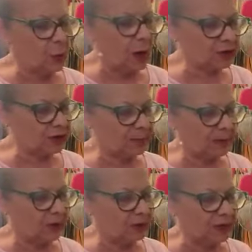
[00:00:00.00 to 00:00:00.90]
to wash it
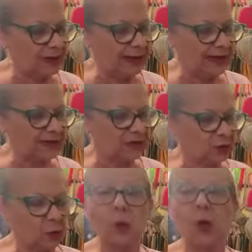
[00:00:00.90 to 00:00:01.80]
because it gets
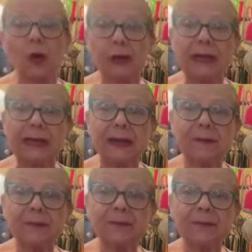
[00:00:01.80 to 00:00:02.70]
too watery.
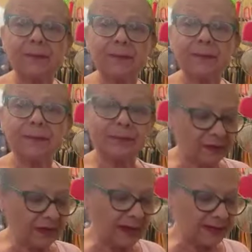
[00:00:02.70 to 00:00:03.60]
And